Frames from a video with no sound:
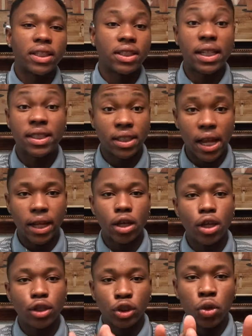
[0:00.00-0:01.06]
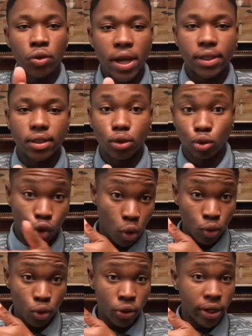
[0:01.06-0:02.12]
this. It's like, do this,
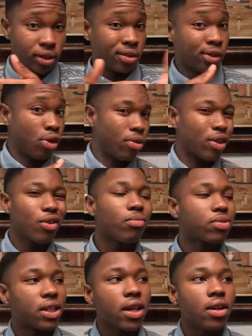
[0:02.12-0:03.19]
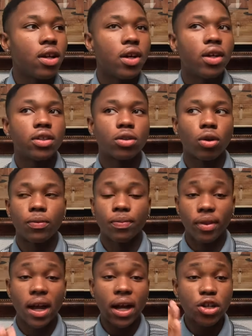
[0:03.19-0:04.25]
don't do this, do, you know what I'm saying? So
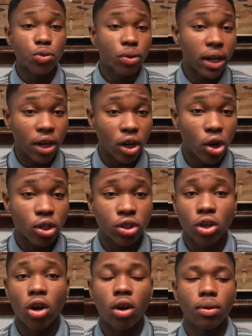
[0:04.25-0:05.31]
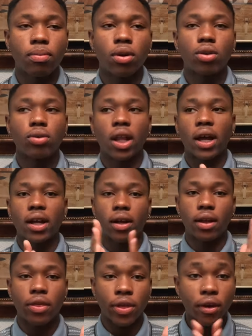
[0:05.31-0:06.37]
I just want to encourage y'all, bro, like,
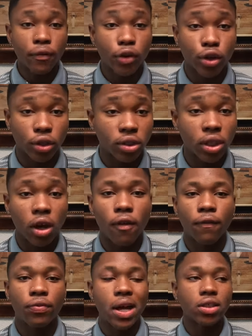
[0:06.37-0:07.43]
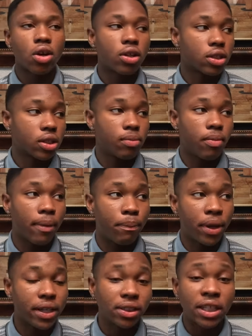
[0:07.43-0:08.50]
think for yourself. That's honestly my
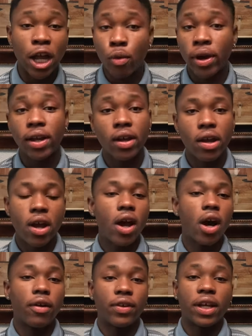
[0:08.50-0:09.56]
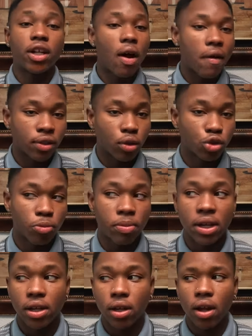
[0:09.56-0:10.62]
biggest takeaway of getting off social
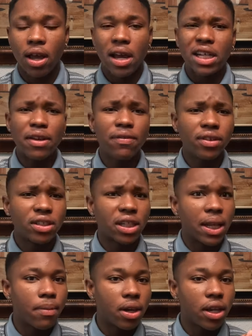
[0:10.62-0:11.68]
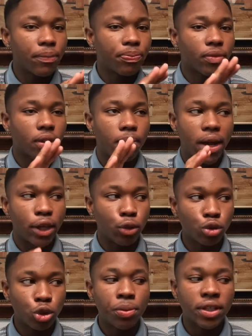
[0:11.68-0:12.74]
media and even just limiting my
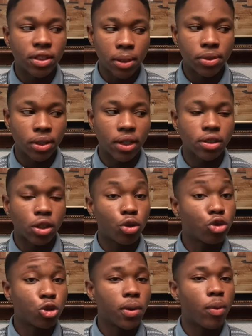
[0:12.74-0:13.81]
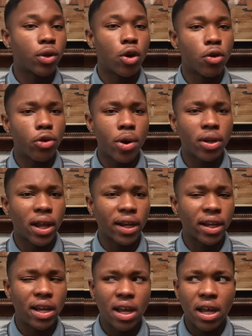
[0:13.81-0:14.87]
YouTube consumption, because on YouTube I would go there and like